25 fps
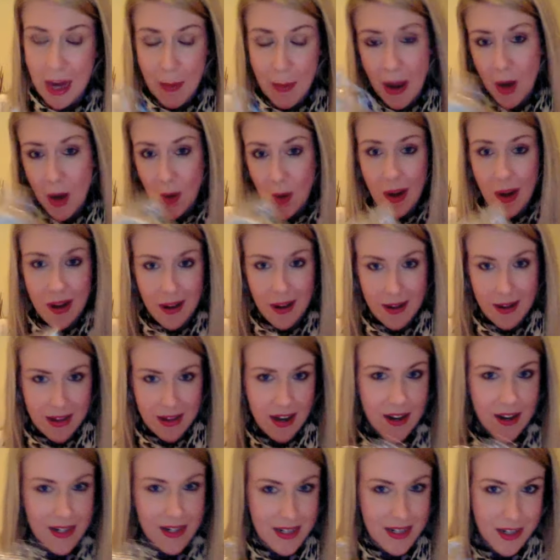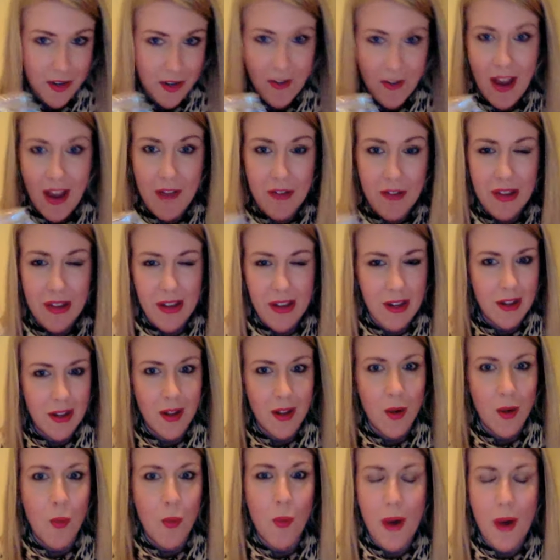But I quite like that idea of having the
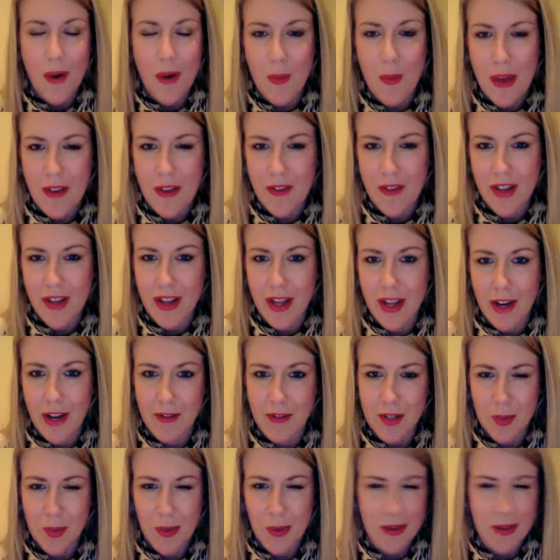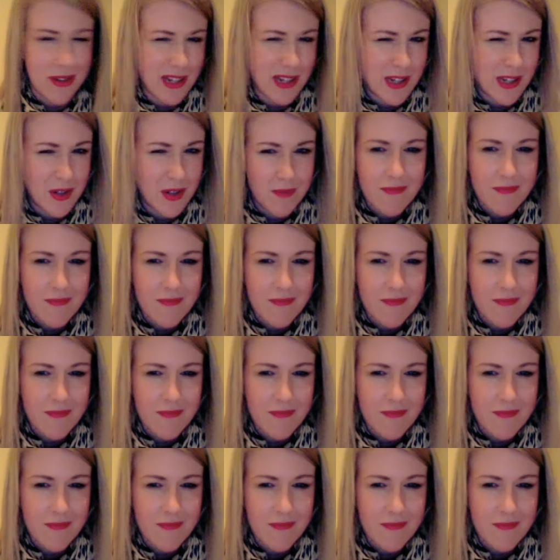little one weft in there as well, so that's